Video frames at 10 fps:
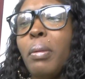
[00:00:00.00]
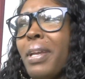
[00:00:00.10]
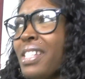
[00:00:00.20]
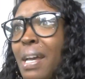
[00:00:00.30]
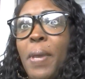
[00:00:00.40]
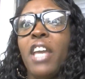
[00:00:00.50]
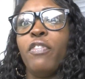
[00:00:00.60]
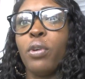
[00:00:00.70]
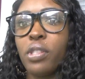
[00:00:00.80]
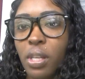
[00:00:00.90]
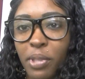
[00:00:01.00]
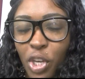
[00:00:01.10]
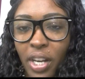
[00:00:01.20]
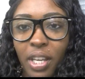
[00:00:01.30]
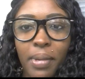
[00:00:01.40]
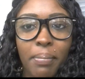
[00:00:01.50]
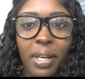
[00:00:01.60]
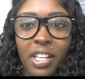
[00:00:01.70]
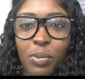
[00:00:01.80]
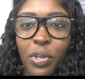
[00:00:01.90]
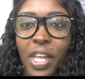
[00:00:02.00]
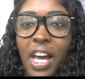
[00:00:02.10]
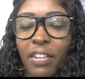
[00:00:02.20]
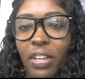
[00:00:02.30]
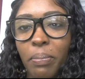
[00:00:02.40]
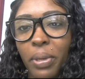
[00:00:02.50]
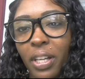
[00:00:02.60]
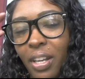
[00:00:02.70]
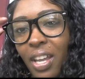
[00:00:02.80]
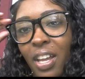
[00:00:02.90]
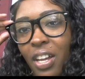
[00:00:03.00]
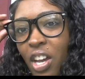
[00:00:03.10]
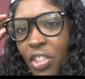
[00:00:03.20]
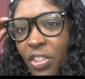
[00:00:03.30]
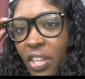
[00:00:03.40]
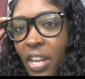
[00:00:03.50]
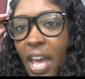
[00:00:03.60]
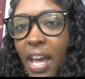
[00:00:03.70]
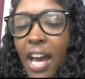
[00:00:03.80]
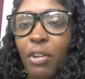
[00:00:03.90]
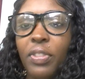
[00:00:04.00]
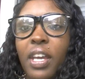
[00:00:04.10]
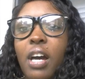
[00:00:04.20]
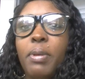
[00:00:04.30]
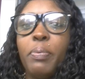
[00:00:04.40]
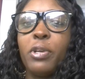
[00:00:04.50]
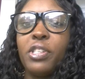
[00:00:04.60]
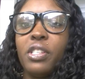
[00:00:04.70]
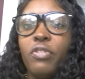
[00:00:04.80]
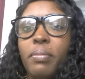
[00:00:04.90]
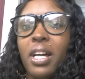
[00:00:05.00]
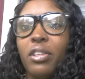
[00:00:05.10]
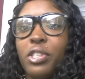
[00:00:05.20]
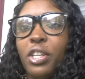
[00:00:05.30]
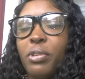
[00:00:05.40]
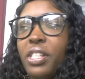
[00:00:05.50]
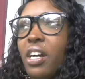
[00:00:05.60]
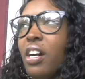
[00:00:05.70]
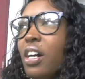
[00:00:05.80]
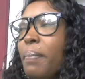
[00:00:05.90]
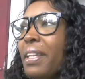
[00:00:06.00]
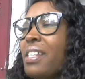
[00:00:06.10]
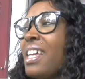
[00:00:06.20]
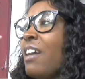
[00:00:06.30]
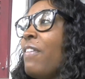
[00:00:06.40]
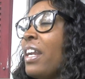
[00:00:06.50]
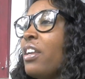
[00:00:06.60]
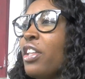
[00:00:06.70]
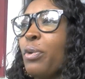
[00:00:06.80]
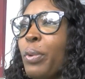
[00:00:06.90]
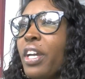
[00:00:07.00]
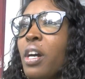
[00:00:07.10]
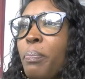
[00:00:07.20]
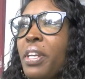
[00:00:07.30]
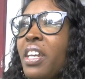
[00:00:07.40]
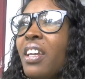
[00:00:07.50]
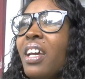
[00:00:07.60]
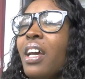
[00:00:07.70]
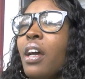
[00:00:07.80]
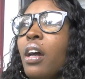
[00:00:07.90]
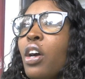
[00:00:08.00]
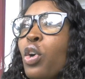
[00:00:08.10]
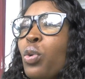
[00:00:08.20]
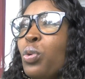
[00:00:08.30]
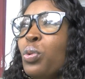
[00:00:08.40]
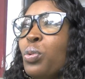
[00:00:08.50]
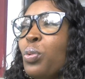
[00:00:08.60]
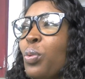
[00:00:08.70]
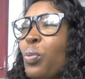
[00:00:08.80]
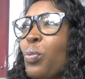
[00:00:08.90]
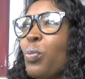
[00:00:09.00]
because I paid for it, so I'm gonna try to get my money's worth out of it. But other than that, I don't think I'll be purchasing from MyLittleSecrets.com unless I can find another wig company who,